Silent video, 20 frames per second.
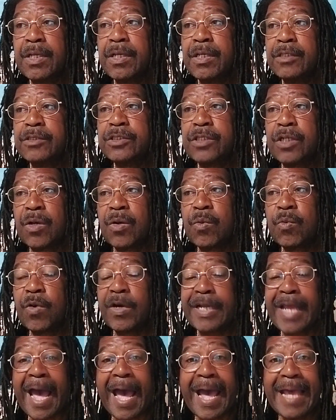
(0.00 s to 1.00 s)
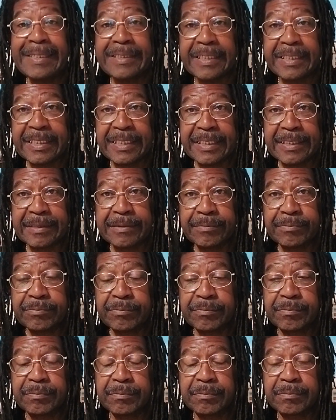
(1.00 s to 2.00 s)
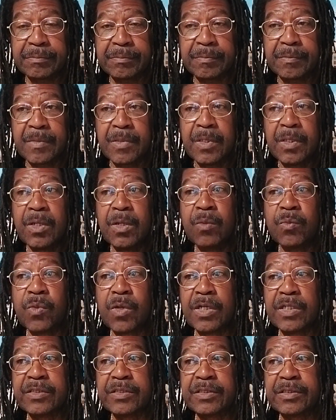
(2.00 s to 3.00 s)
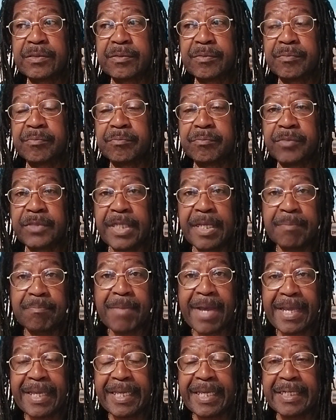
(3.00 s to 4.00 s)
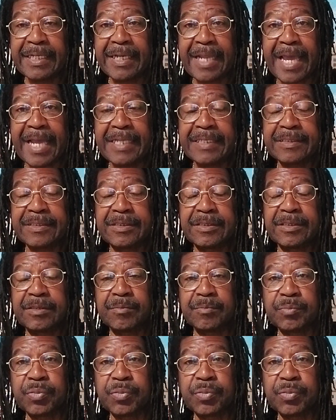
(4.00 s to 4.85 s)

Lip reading: So what I did was dim my headlights,